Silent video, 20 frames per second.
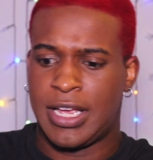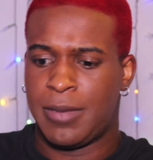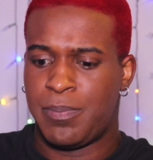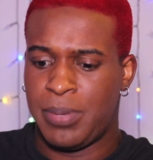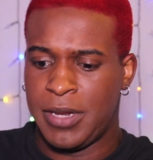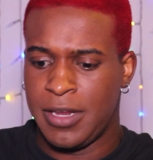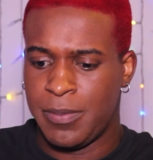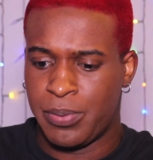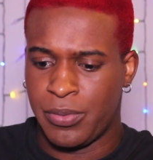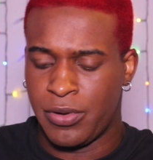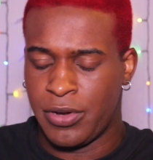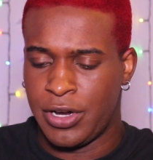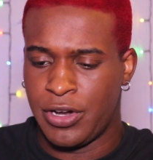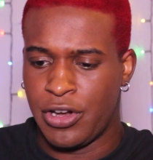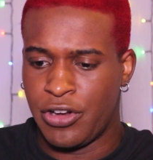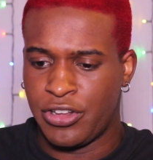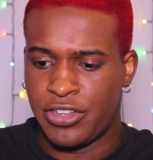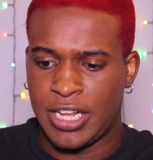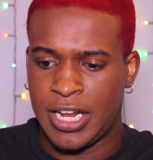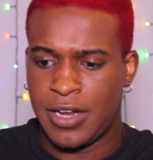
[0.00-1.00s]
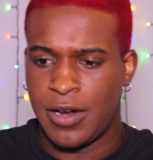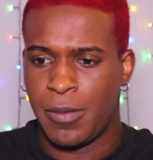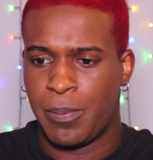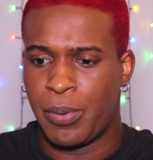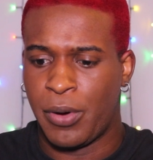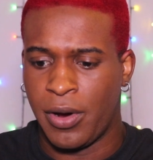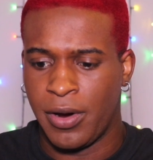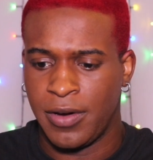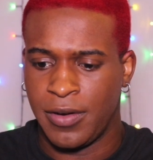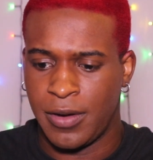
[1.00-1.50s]
people and they say they're
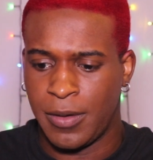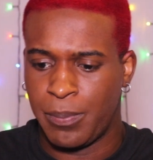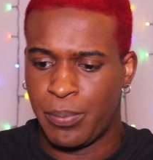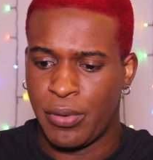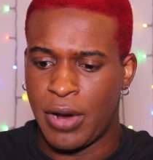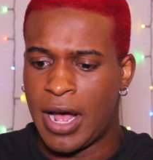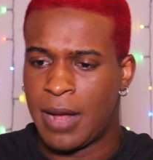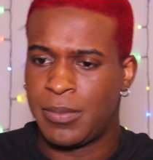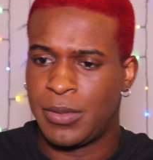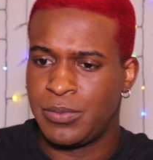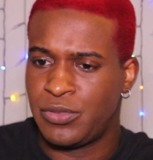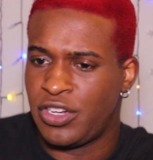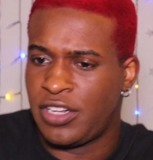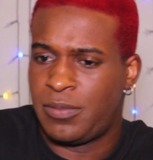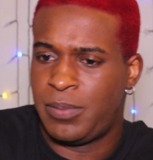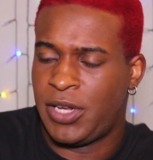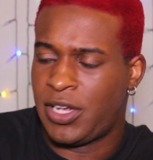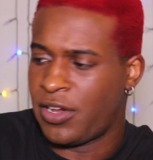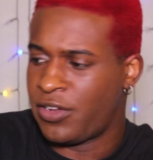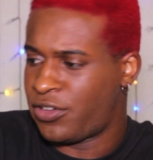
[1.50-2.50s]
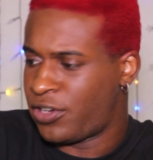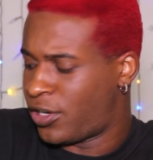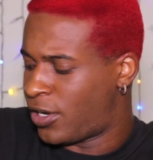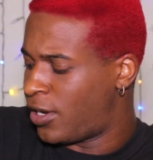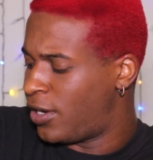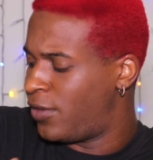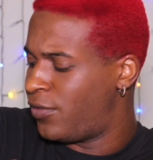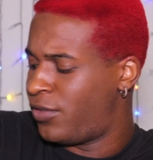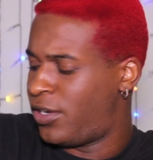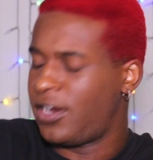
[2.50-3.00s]
part of the problem just because of the
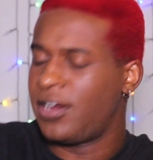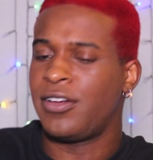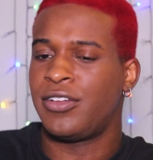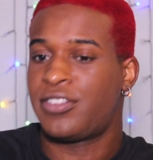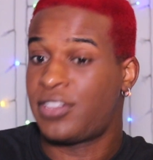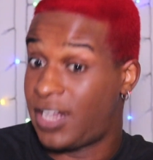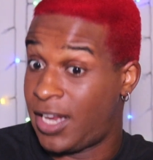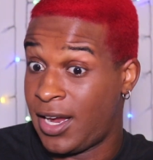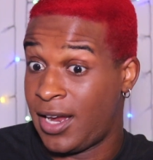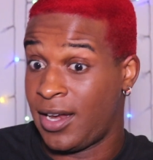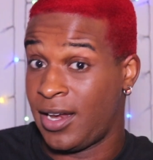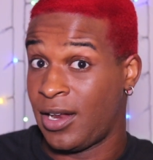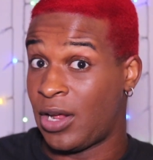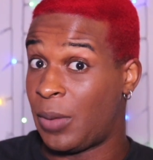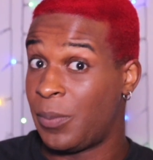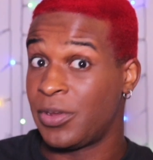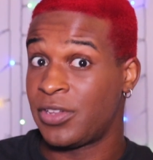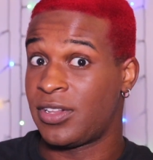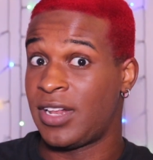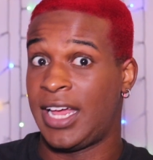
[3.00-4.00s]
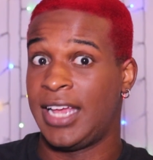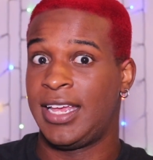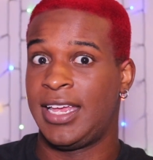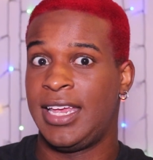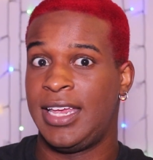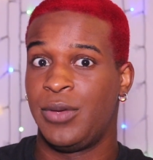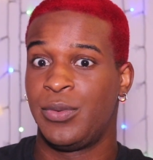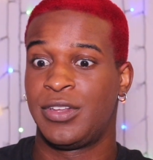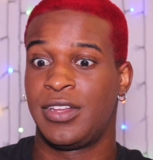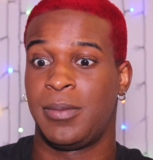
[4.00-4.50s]
color of their skin. Almost like
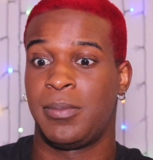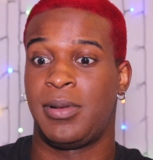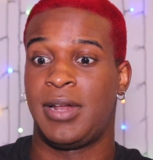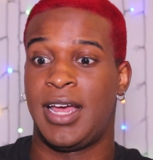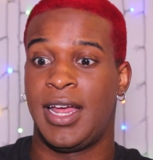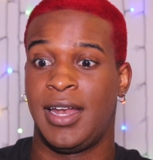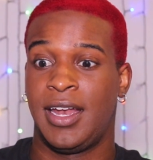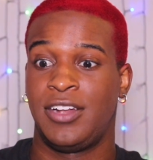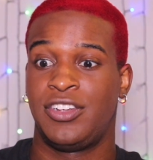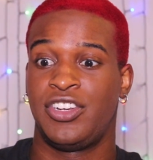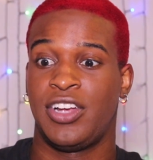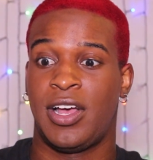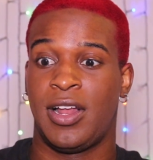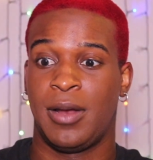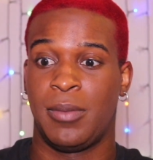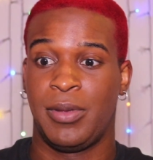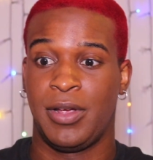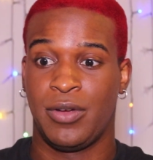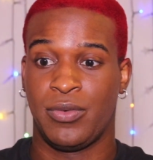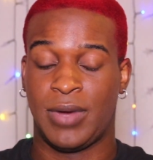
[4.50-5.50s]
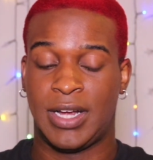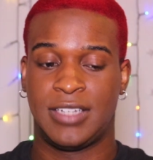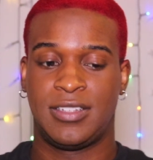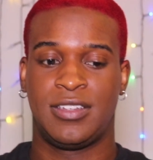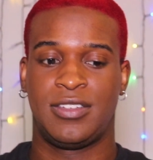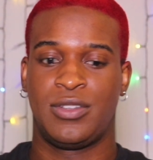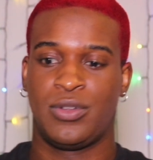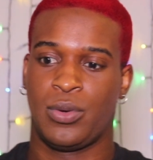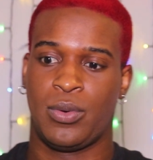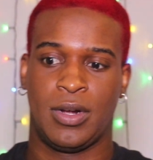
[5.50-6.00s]
he was implying that y'all are being
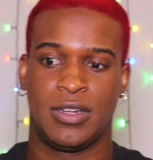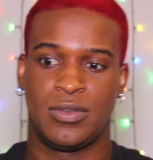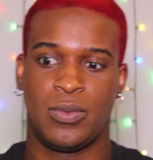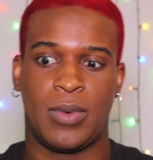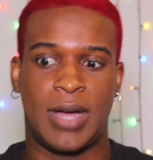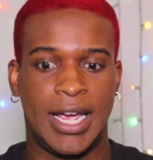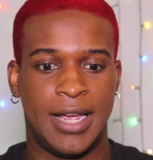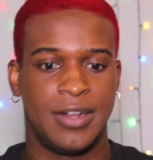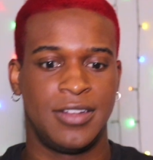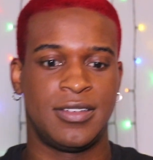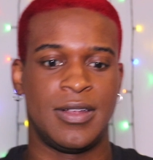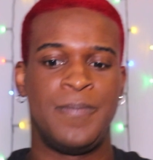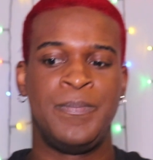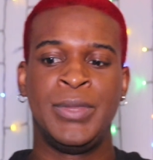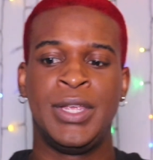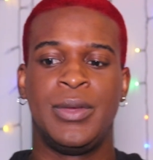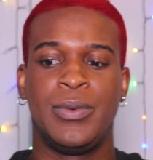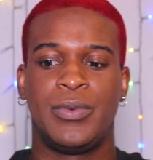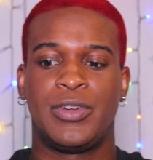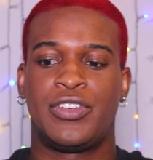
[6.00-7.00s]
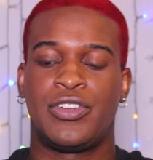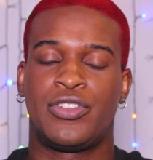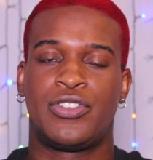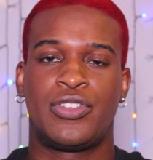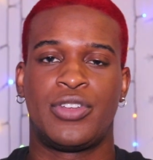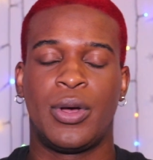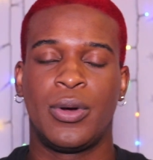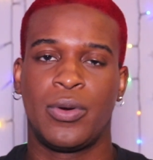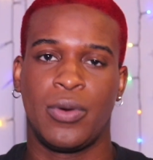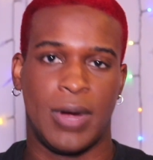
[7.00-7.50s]
racist towards whites, which is
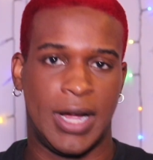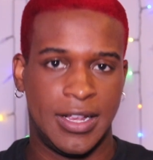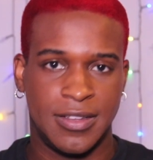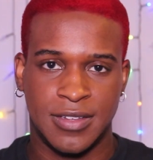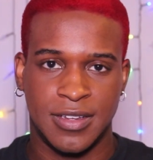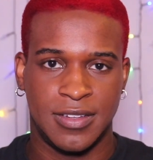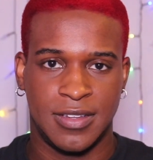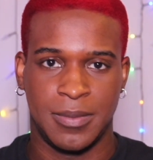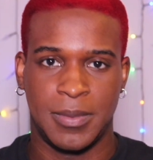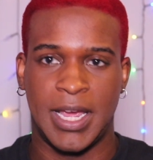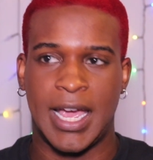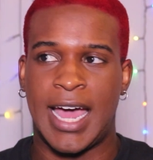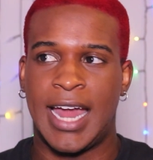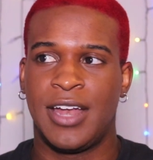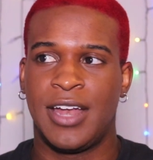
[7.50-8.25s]
so crazy to me.